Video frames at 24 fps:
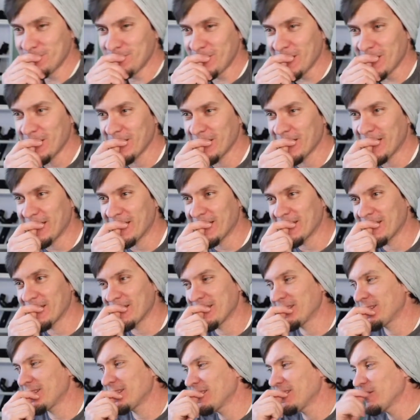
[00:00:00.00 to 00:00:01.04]

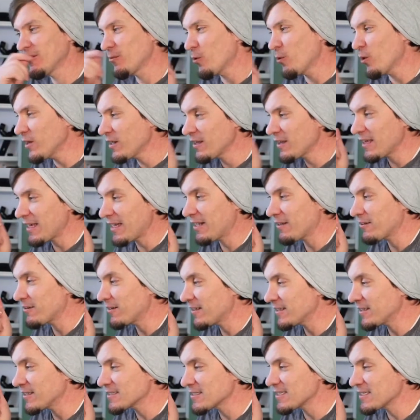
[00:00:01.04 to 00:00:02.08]
the one of the
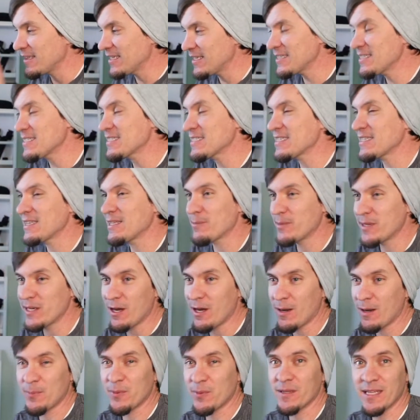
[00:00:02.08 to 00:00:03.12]
areas, and this is in the
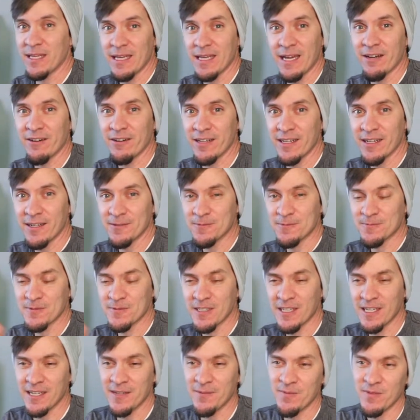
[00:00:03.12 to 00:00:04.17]
Monopoly area.
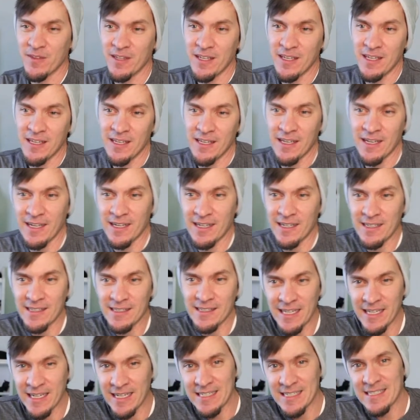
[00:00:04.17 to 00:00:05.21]
Okay,
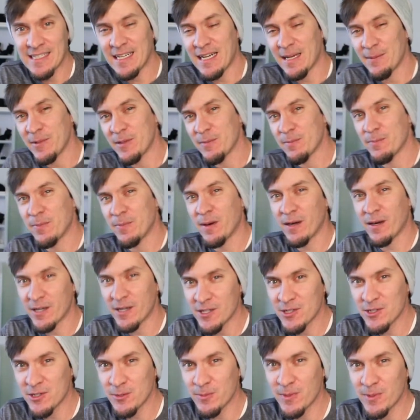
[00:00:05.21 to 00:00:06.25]
like I said, I'm
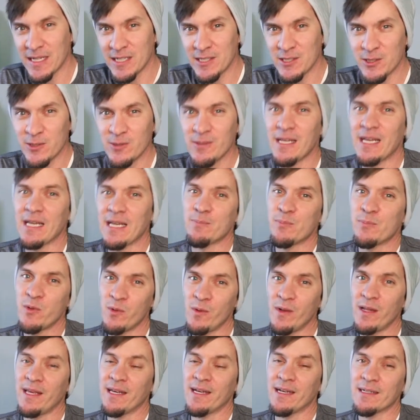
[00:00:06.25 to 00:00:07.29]
impartial, but I do like
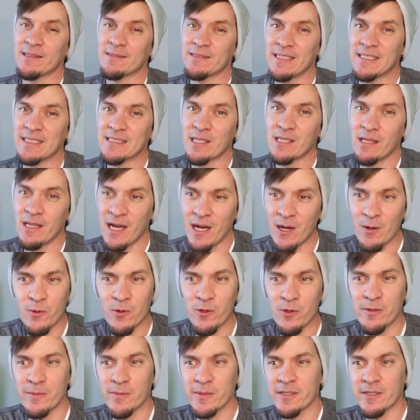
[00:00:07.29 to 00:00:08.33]
Puglia. It's a lot
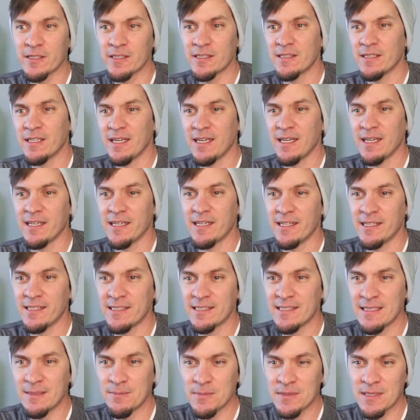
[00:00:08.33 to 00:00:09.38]
warmer, and it
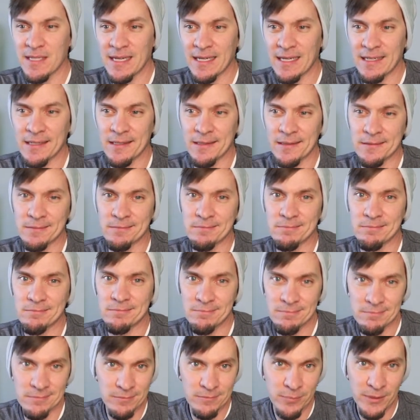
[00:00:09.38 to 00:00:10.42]
seems like a
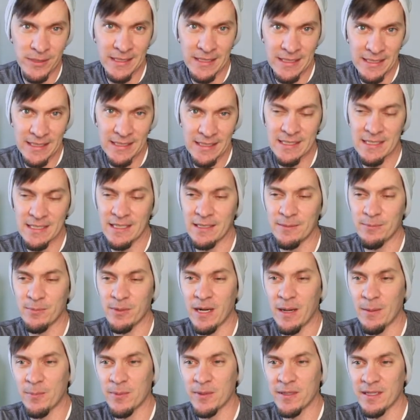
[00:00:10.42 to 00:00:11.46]
pretty decent
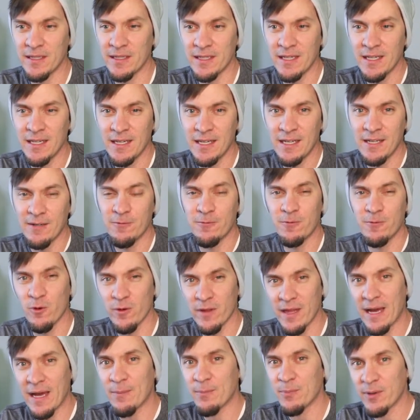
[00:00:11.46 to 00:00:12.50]
property for
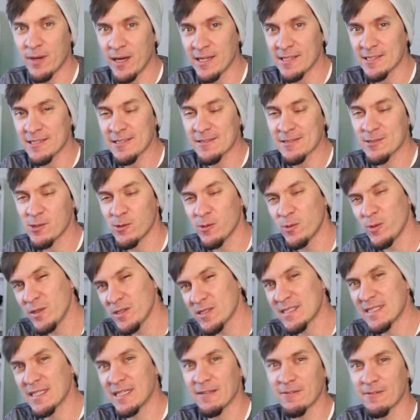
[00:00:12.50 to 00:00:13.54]
that price. So we'll
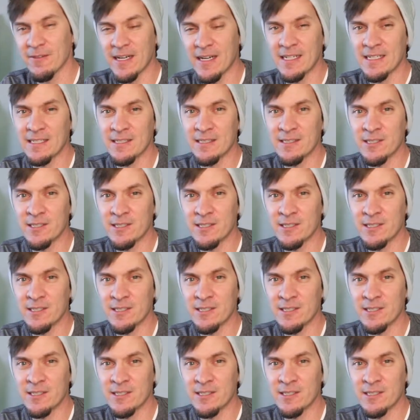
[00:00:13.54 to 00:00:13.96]
see if that